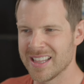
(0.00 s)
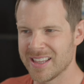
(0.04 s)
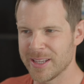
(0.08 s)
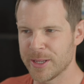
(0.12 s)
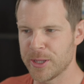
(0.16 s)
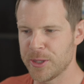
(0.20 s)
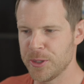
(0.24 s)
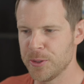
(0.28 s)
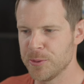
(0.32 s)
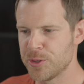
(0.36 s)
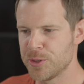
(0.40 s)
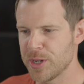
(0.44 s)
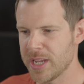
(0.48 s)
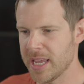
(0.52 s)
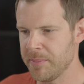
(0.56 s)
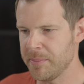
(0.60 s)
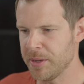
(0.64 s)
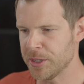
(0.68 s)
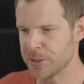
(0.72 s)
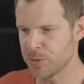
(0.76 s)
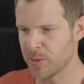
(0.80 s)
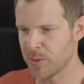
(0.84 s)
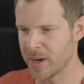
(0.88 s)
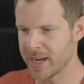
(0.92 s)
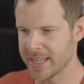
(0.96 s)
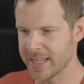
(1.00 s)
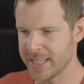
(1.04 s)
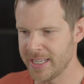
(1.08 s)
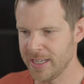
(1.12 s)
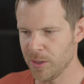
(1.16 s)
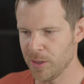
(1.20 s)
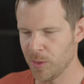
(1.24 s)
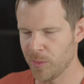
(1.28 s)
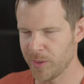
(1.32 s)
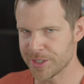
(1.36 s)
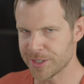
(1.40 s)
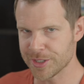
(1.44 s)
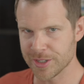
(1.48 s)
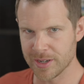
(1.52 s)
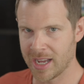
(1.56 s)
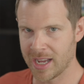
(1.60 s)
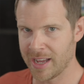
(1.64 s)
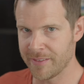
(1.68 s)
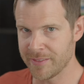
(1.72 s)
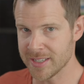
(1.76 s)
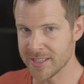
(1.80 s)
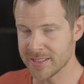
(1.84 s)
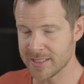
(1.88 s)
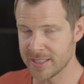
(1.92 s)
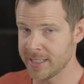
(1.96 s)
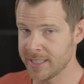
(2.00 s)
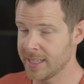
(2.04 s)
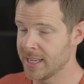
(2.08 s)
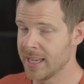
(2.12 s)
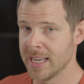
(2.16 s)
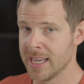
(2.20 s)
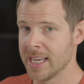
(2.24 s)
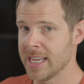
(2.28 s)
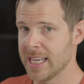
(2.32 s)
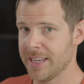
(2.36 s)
the huge image right here, which obviously,